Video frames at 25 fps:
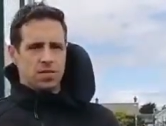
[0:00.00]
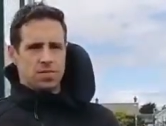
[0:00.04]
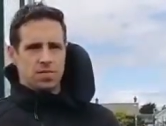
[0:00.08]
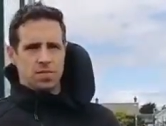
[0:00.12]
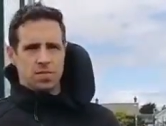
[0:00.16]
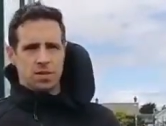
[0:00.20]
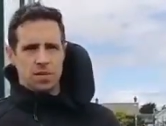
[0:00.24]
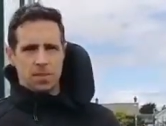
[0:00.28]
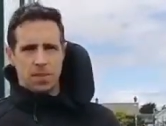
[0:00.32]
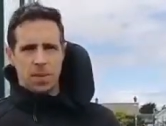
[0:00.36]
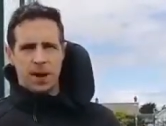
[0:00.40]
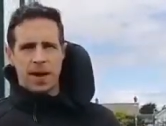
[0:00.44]

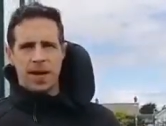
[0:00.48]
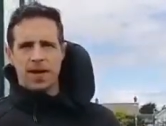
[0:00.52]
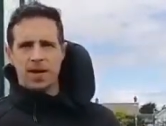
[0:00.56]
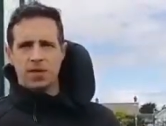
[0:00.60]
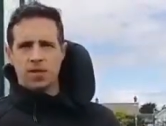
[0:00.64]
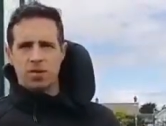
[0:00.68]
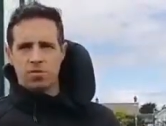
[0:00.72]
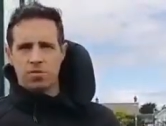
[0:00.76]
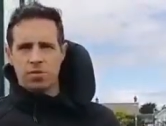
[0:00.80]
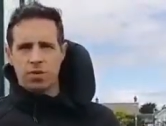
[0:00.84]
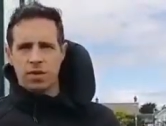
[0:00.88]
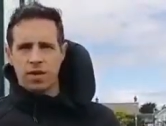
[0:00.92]
the
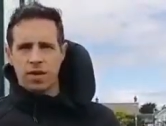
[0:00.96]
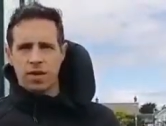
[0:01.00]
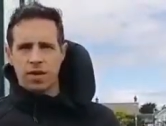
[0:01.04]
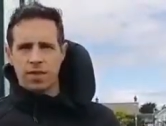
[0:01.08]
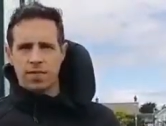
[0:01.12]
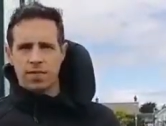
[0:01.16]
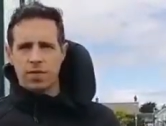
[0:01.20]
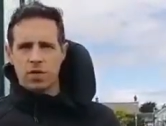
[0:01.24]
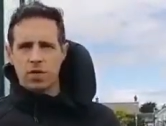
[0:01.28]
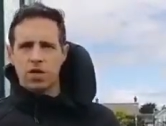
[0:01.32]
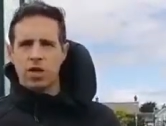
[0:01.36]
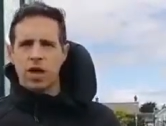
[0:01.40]
players that really
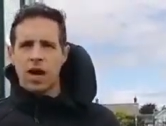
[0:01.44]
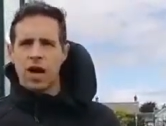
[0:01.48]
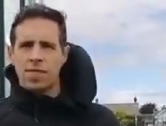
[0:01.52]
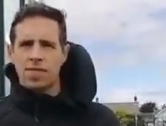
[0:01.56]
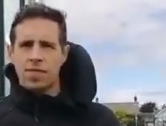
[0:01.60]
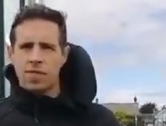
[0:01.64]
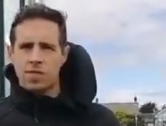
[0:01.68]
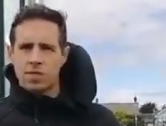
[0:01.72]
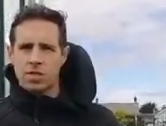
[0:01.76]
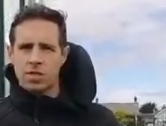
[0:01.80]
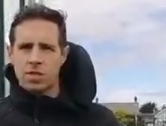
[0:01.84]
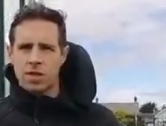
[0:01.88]
have looked
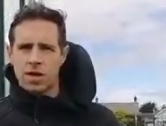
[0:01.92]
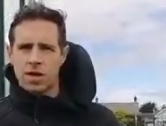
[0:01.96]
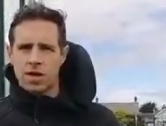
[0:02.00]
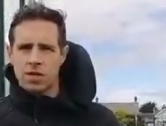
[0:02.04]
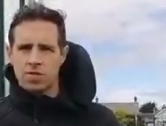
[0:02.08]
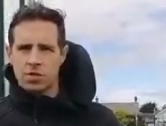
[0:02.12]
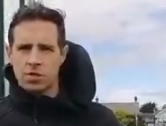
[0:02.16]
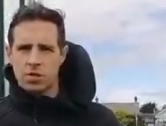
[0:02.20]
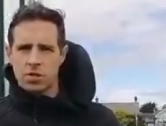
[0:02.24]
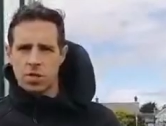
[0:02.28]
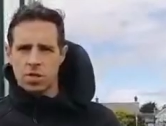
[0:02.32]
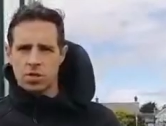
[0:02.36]
after
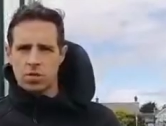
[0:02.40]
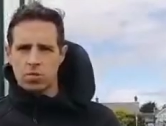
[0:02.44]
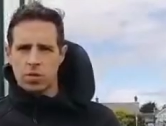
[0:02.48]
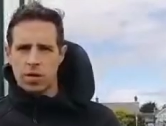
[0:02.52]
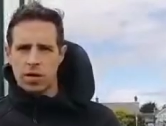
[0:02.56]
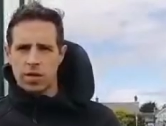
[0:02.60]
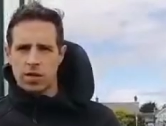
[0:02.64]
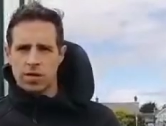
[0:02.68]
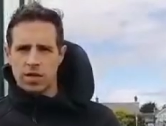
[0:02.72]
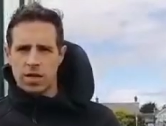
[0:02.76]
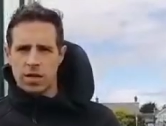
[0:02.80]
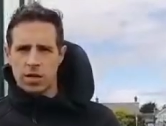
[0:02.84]
themselves as
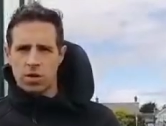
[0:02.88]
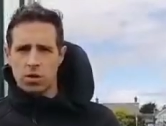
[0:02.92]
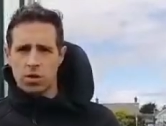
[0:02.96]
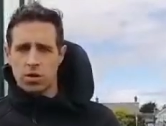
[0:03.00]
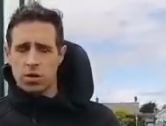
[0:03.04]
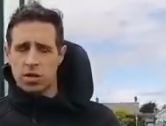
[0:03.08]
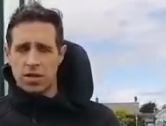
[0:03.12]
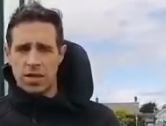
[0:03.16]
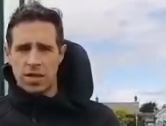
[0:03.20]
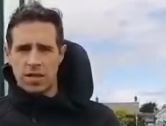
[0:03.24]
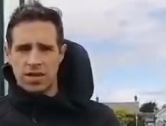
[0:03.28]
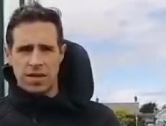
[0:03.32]
well as they
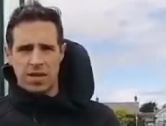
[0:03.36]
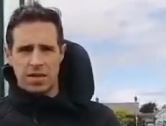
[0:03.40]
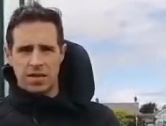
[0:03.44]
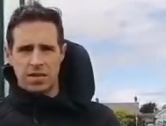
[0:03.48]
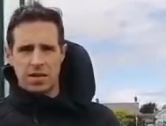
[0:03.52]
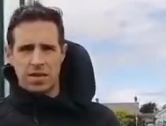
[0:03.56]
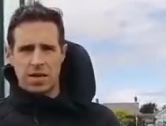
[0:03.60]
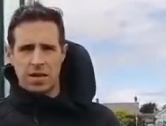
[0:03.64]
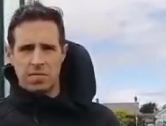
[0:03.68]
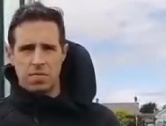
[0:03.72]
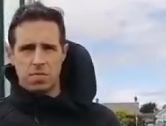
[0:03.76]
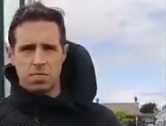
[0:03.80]
could, and
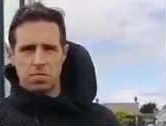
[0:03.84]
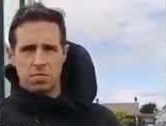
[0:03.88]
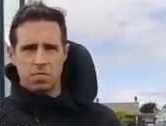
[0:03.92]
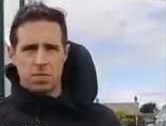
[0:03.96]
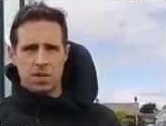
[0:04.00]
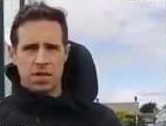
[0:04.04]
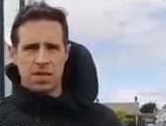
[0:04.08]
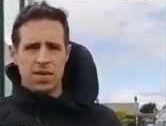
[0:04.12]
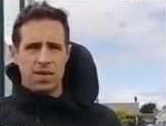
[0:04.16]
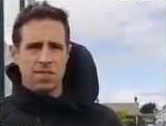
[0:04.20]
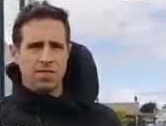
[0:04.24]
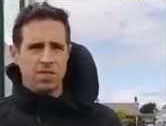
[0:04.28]
they were
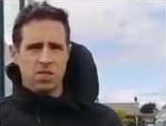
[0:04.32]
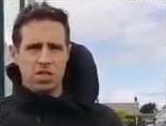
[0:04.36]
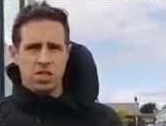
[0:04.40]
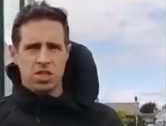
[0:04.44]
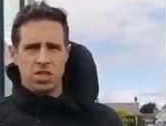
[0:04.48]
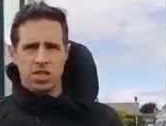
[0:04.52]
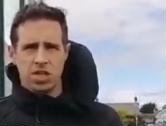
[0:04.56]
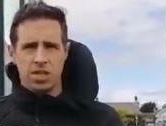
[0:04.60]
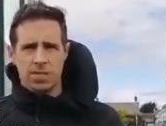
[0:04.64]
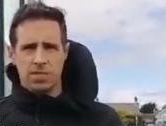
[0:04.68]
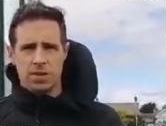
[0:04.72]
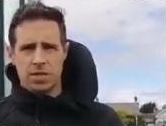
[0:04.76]
magnificent
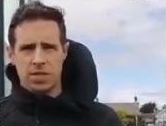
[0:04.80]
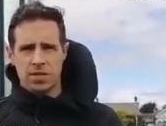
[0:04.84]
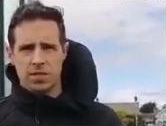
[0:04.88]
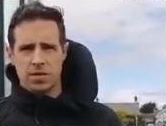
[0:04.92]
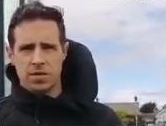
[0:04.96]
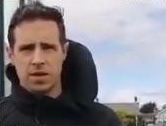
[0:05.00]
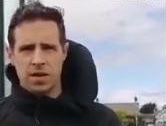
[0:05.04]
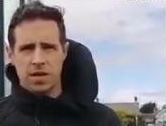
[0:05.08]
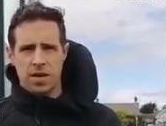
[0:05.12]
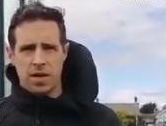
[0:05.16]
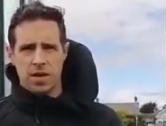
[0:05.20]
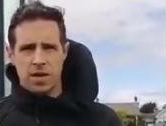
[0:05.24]
shape
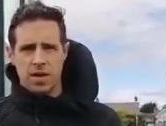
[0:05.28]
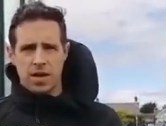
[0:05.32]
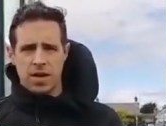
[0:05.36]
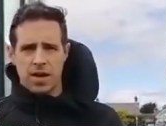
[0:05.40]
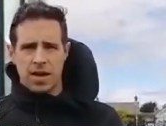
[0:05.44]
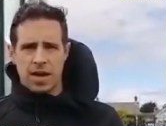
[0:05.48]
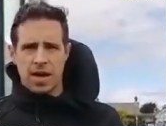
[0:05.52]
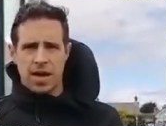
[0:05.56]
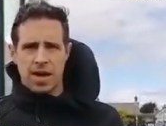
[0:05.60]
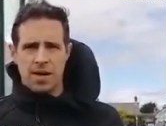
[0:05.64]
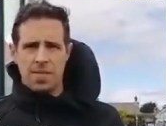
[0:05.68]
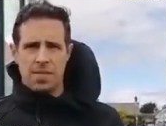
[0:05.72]
yesterday
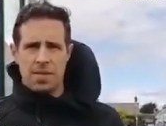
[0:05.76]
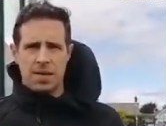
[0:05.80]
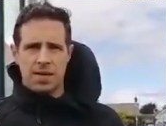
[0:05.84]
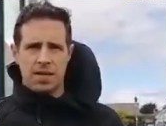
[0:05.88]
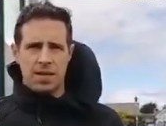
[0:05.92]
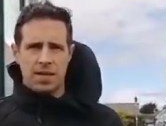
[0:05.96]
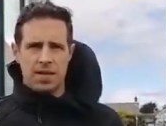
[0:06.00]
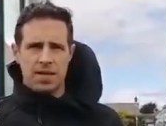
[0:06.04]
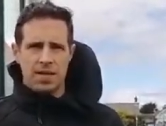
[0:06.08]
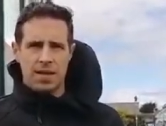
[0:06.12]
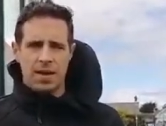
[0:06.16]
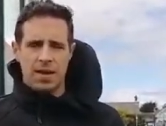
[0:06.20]

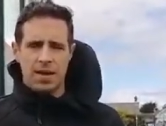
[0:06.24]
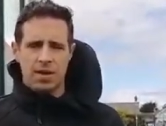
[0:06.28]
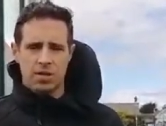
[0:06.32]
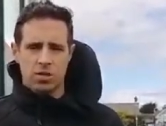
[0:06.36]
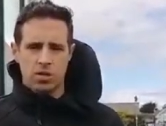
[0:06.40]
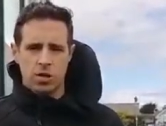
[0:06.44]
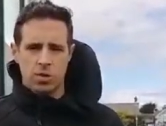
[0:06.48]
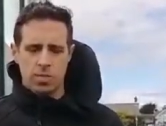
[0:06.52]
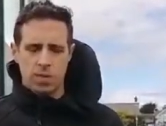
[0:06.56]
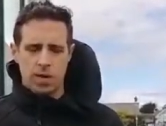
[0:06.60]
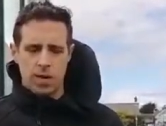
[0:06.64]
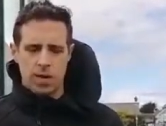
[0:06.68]
in the Irish
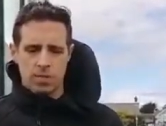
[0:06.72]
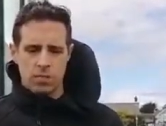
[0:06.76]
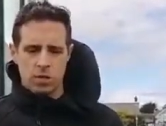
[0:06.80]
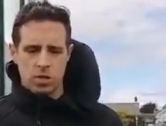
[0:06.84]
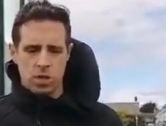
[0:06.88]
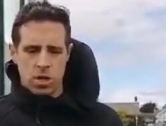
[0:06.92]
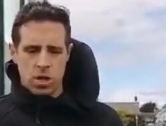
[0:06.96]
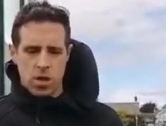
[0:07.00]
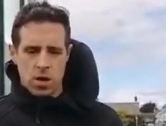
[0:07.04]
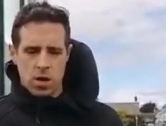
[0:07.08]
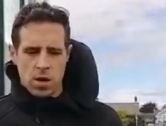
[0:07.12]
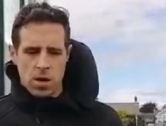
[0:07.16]
Cup games.
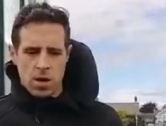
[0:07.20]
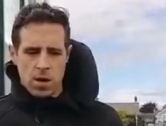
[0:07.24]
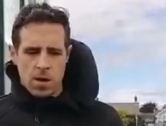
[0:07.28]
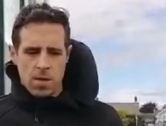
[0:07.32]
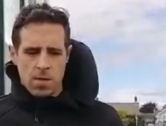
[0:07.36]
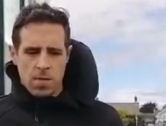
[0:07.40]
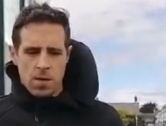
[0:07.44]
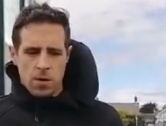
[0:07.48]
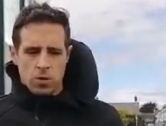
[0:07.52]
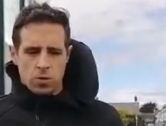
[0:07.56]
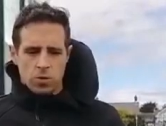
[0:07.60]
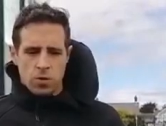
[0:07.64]

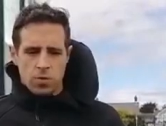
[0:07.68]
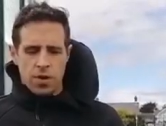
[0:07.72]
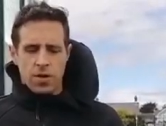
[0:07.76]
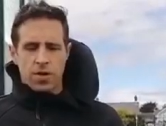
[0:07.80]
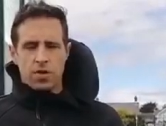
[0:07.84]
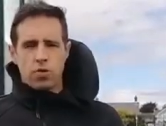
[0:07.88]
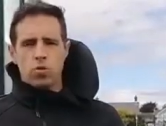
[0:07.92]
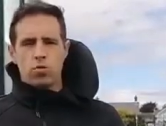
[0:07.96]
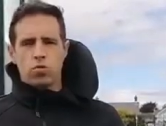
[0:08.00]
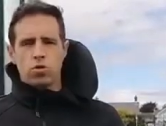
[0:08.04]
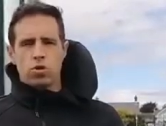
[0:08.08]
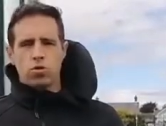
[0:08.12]
So I
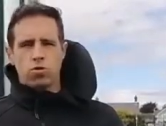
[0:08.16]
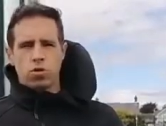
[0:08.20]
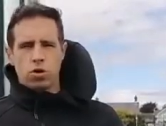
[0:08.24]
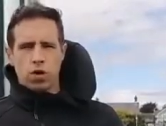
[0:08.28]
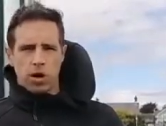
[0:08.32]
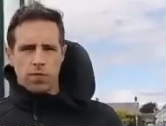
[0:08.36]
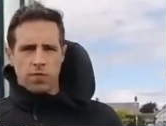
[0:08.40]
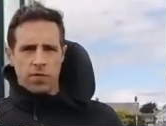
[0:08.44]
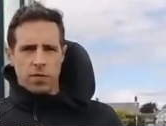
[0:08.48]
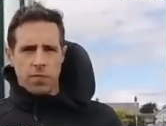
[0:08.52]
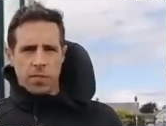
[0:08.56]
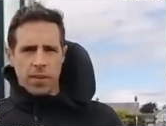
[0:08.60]
think those who
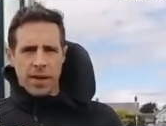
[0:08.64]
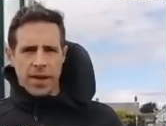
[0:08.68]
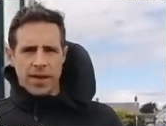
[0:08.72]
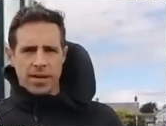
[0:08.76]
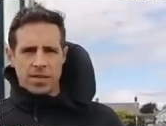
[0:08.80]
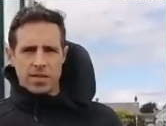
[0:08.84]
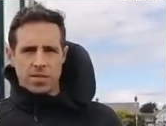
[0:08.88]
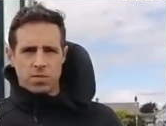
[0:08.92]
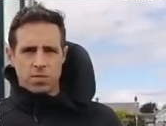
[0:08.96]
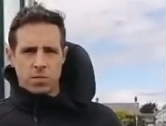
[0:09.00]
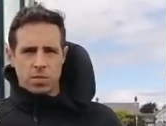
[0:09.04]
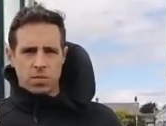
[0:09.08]
recover
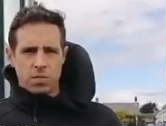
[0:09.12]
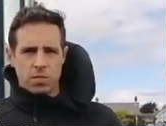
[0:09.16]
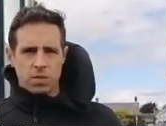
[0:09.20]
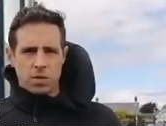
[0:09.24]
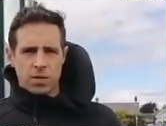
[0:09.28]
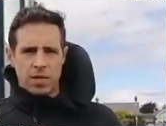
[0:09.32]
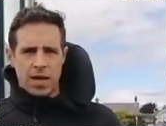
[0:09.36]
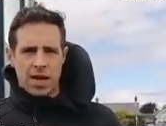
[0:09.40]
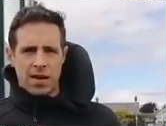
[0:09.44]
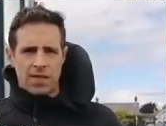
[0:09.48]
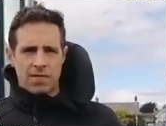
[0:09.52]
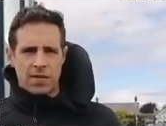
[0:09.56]
best will
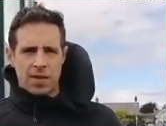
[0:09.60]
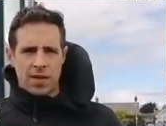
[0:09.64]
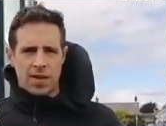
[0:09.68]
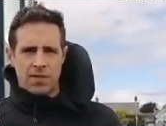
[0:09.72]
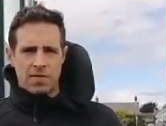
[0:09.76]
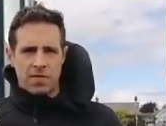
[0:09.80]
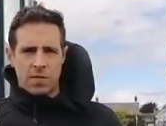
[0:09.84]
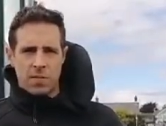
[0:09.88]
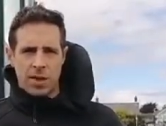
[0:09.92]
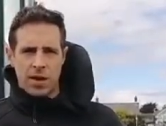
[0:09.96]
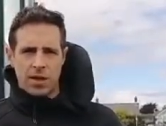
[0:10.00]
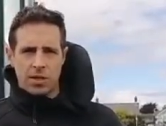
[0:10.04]
definitely
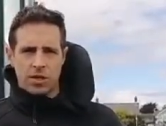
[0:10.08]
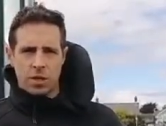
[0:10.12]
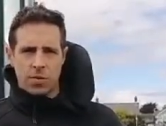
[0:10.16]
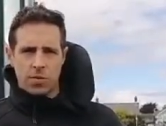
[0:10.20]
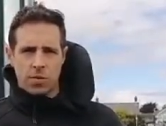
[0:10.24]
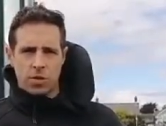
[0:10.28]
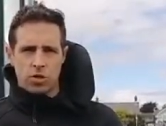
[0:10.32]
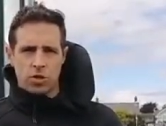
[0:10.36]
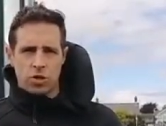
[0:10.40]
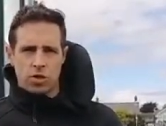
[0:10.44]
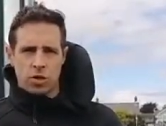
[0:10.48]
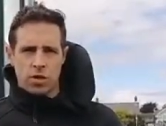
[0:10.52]
have the best
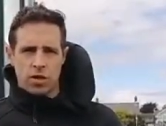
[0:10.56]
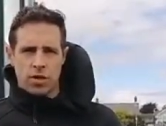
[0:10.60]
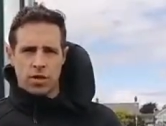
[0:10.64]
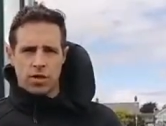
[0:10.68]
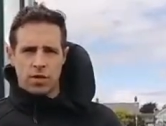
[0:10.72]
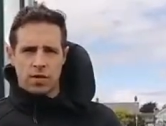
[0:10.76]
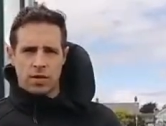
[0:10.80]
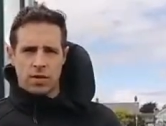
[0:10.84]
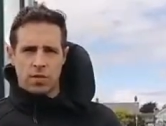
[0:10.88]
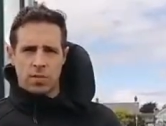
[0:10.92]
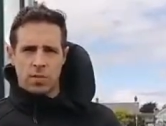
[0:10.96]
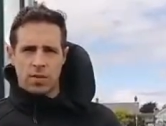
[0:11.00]
opportunity
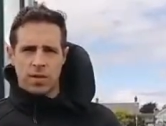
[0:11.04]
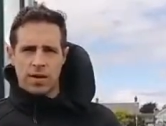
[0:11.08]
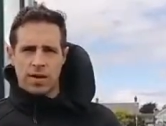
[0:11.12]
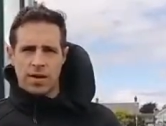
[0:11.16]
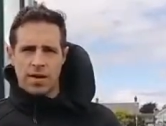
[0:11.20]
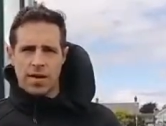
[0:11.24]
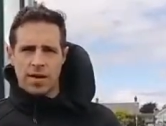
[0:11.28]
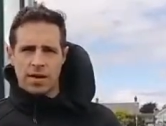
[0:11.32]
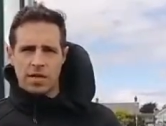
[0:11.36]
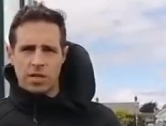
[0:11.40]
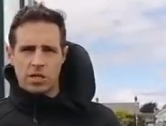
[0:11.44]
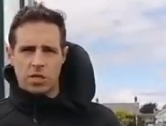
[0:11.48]
and win
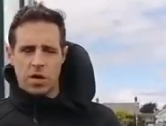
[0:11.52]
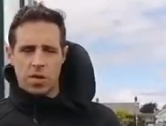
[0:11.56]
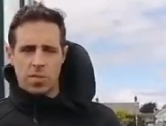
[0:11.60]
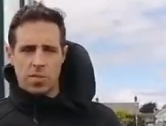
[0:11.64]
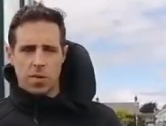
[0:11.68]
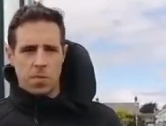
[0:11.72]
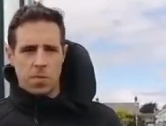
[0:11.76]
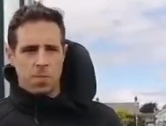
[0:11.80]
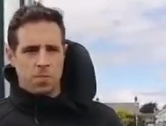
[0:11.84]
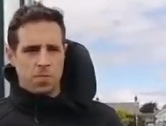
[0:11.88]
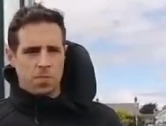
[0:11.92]
the Irish Cup. But